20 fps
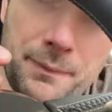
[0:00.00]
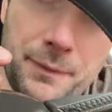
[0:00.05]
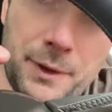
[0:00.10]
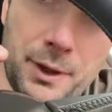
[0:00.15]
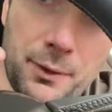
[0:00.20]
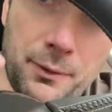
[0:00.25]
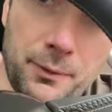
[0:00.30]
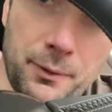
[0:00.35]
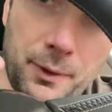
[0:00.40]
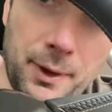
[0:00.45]

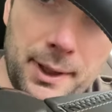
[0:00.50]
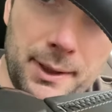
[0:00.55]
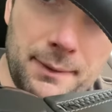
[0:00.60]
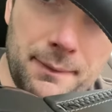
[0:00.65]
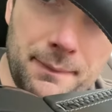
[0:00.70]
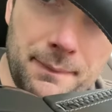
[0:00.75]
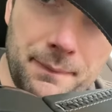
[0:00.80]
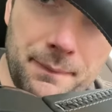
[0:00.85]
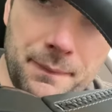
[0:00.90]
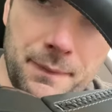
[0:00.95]
the front
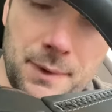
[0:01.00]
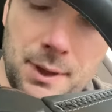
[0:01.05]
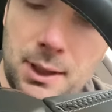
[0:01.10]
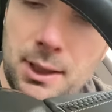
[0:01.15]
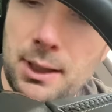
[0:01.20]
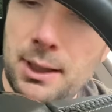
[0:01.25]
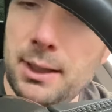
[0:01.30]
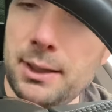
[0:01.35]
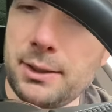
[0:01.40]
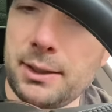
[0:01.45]

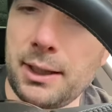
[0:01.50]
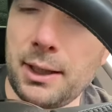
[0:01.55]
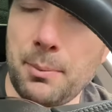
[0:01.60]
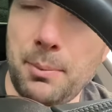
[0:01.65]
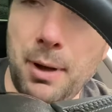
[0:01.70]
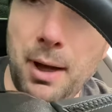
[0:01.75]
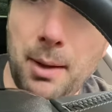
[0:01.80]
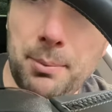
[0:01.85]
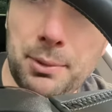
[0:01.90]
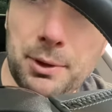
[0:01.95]
is gonna
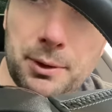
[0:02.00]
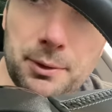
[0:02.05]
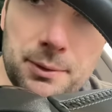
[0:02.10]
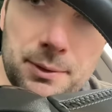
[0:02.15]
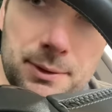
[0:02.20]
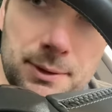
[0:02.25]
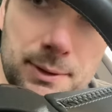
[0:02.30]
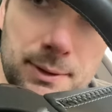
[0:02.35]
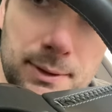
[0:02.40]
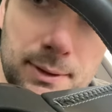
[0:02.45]
pop loose.